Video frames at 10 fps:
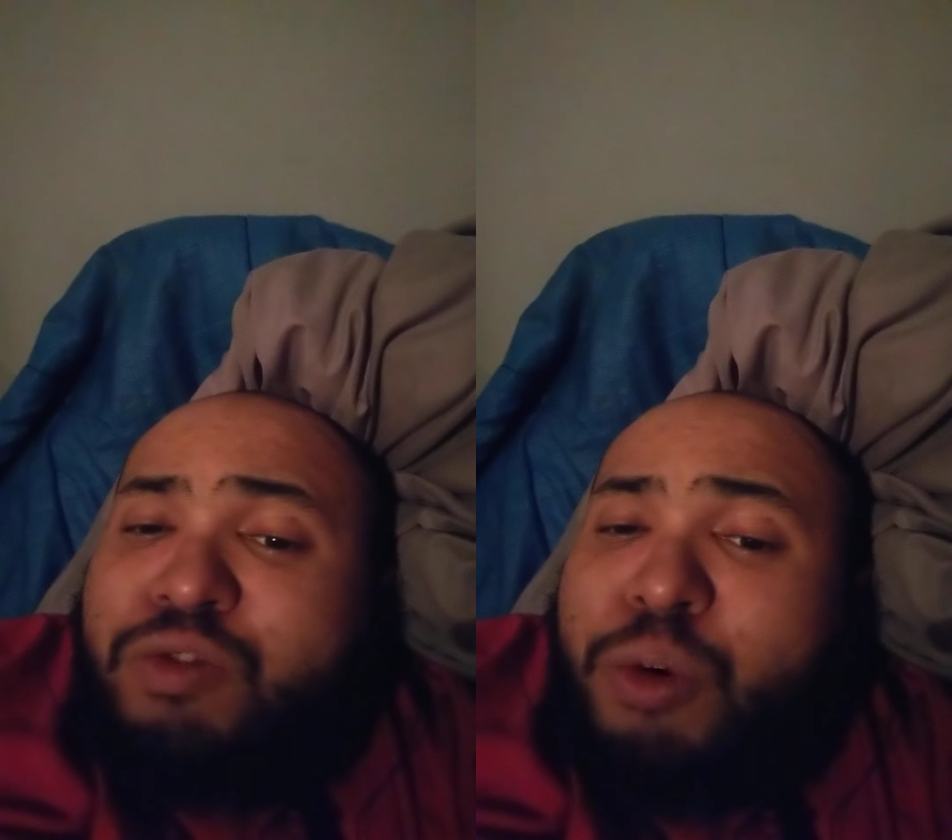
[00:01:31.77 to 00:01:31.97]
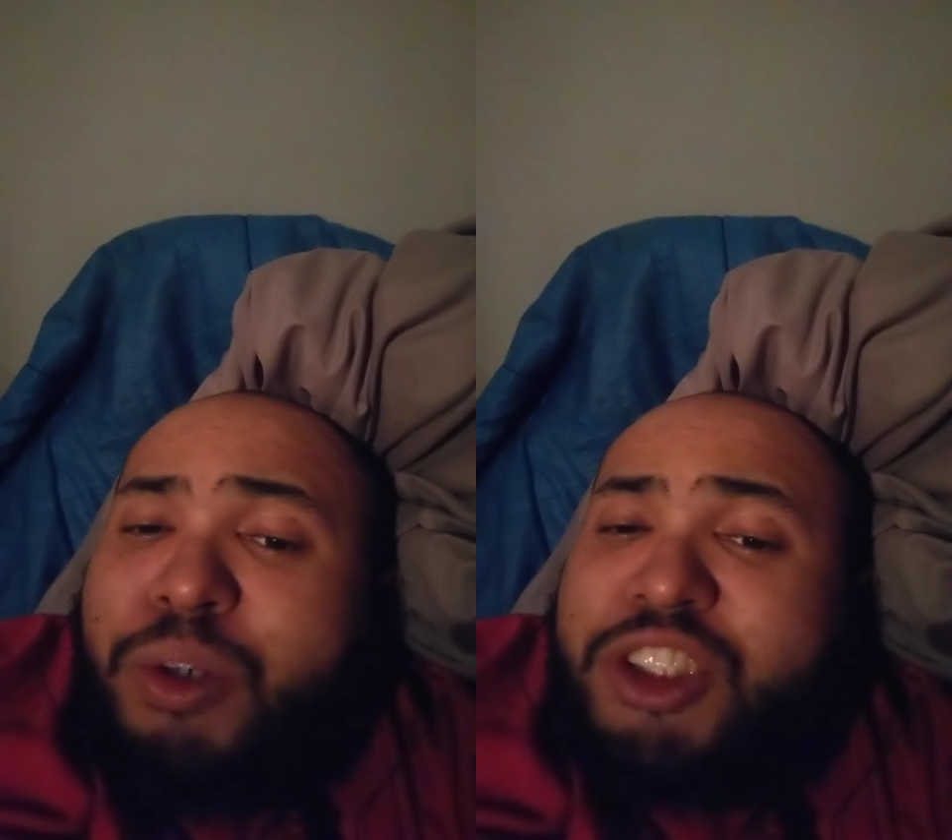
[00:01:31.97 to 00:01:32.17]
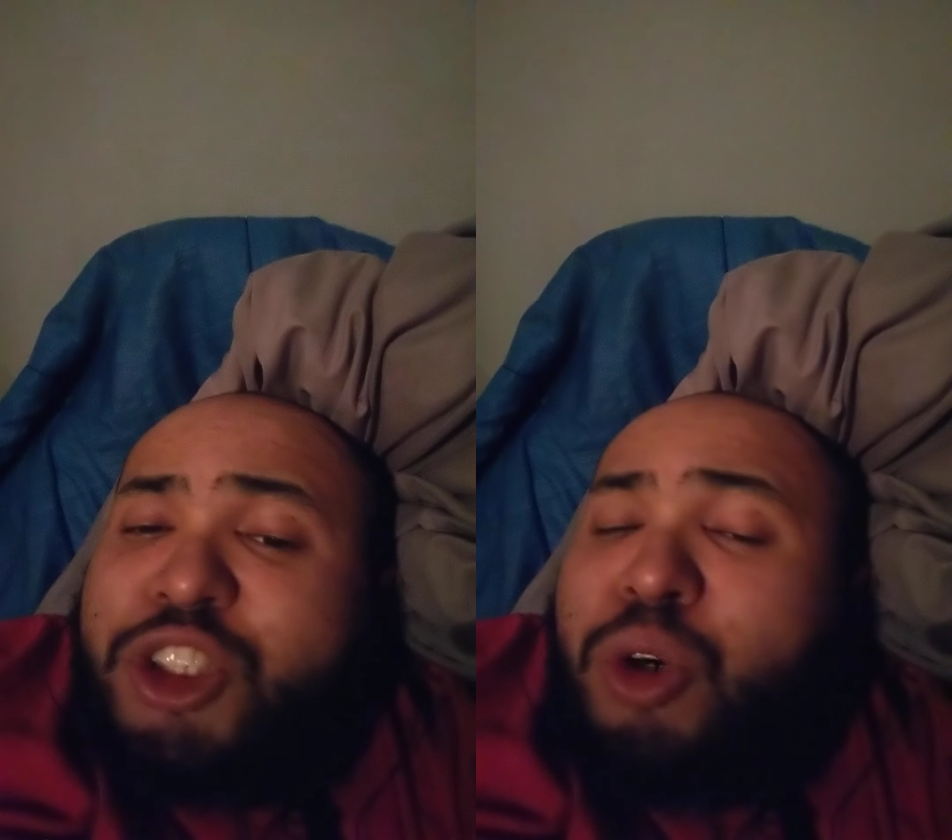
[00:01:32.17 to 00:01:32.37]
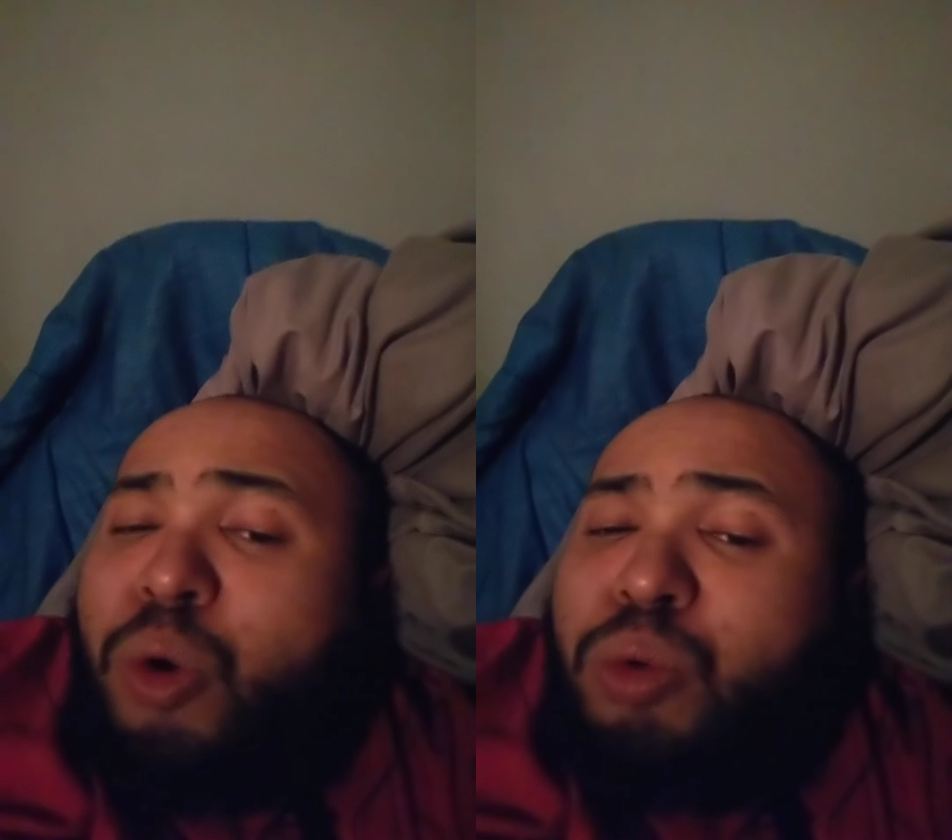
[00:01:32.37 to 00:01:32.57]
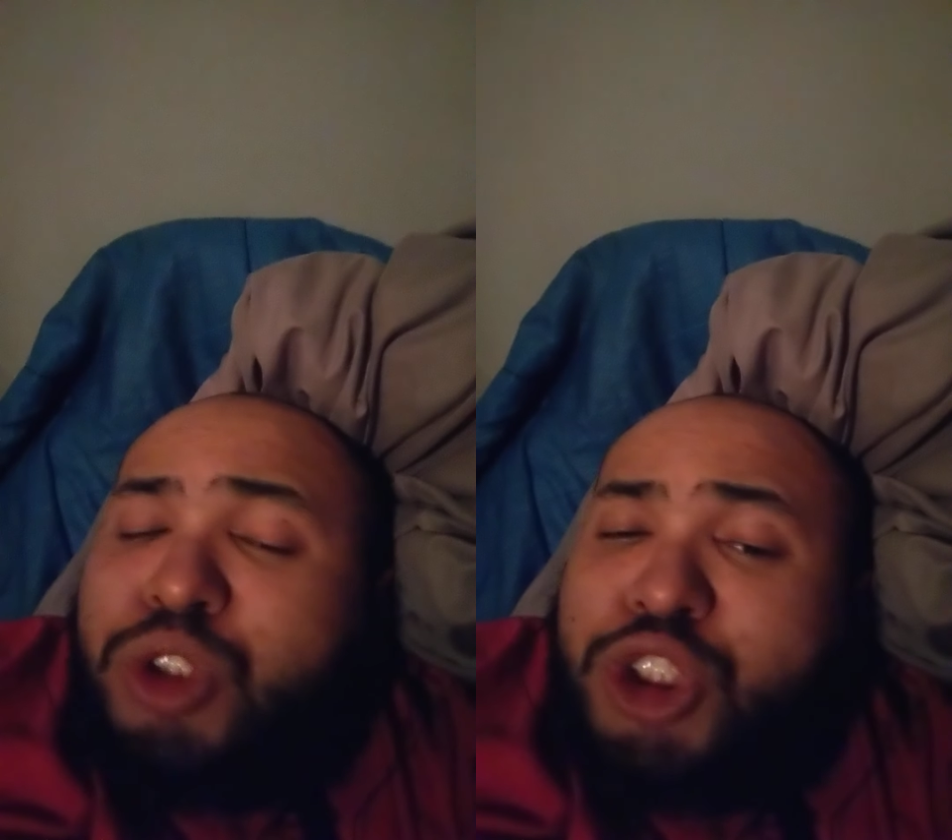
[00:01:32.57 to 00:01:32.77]
for its
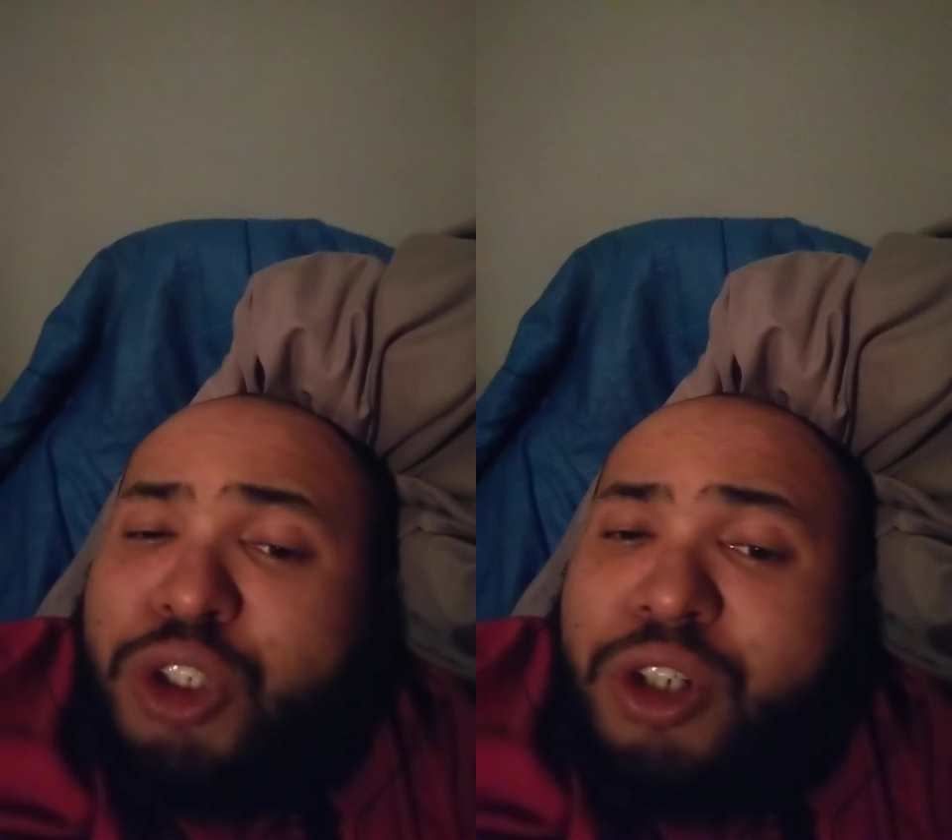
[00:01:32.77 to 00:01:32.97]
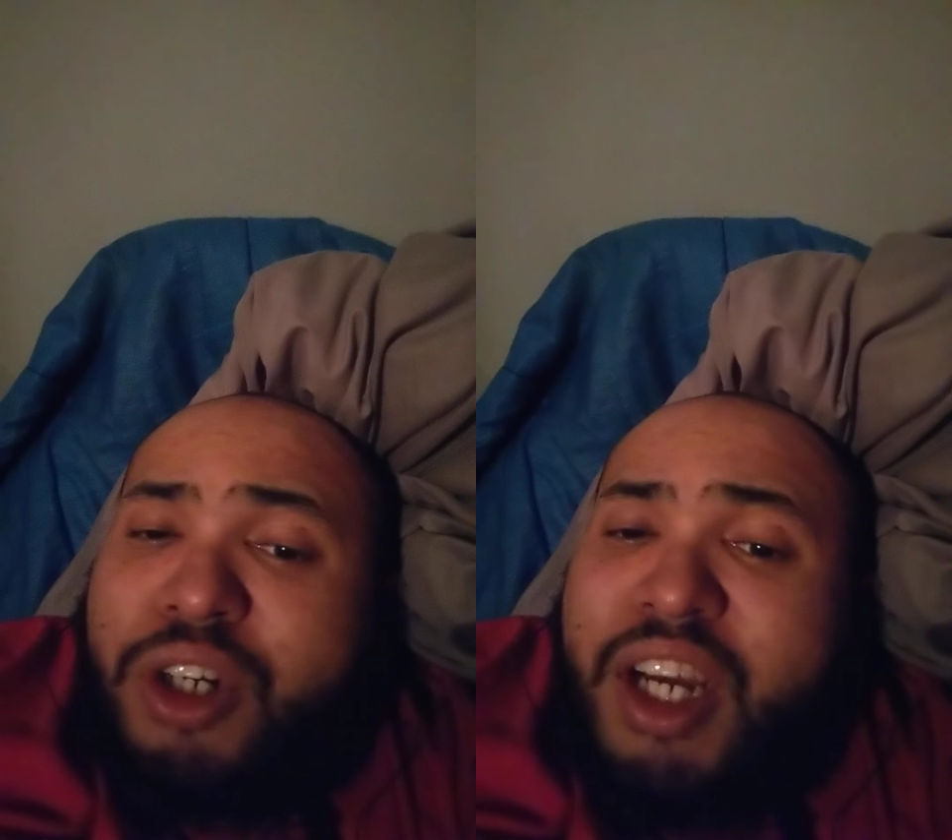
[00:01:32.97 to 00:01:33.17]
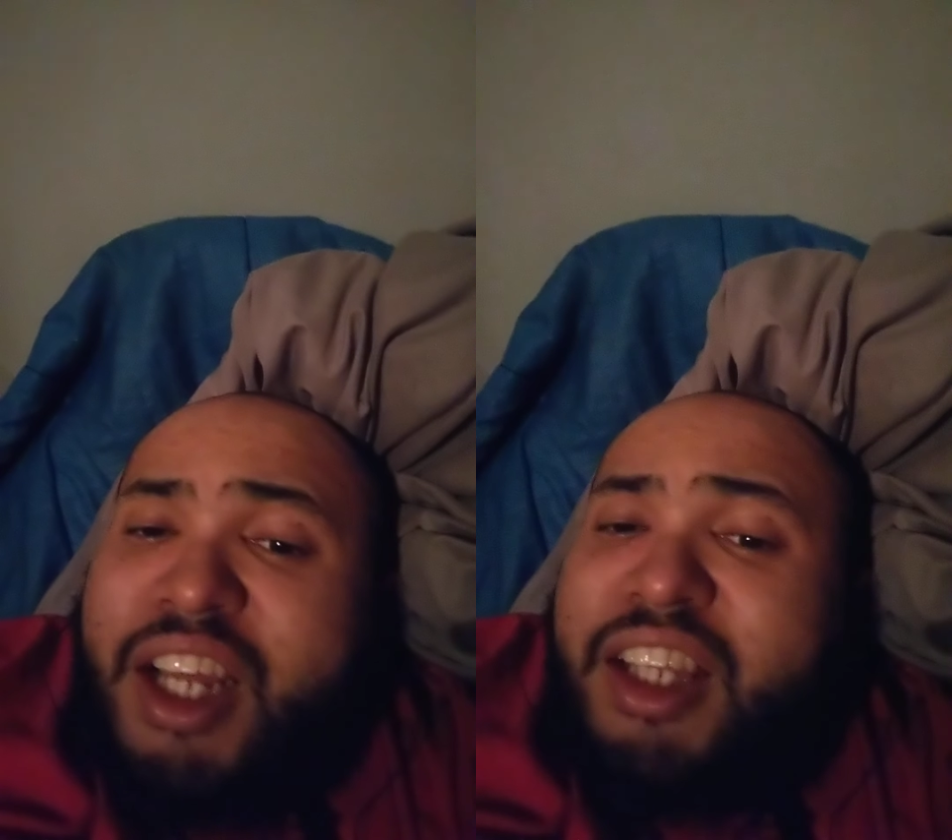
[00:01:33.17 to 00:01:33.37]
culture,